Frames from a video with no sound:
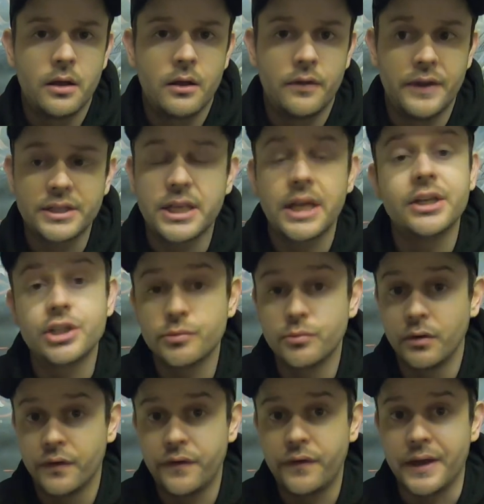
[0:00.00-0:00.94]
This engine
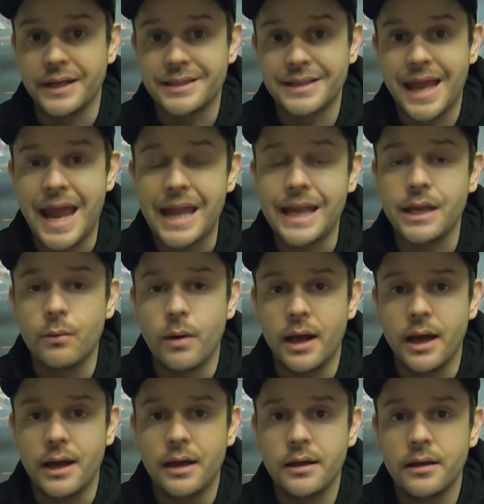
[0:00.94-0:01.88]
will fit
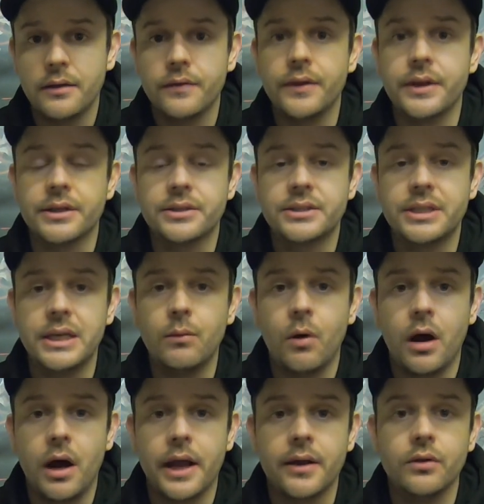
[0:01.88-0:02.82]
anywhere that a C
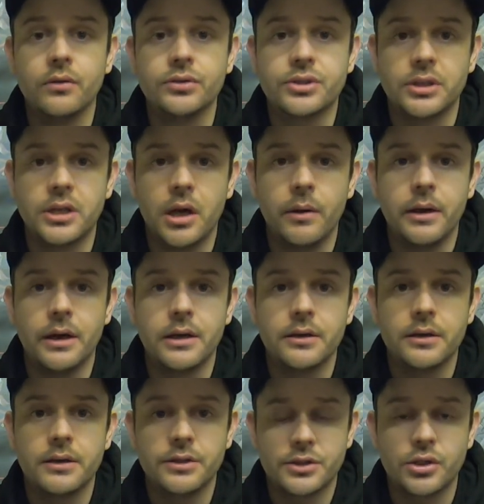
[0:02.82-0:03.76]
Y or Zenoah
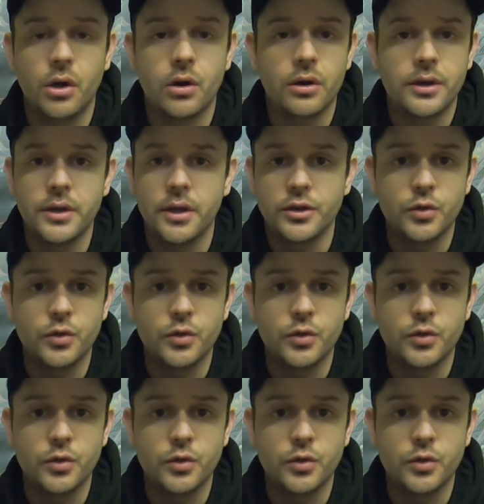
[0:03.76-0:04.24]
stock, you know,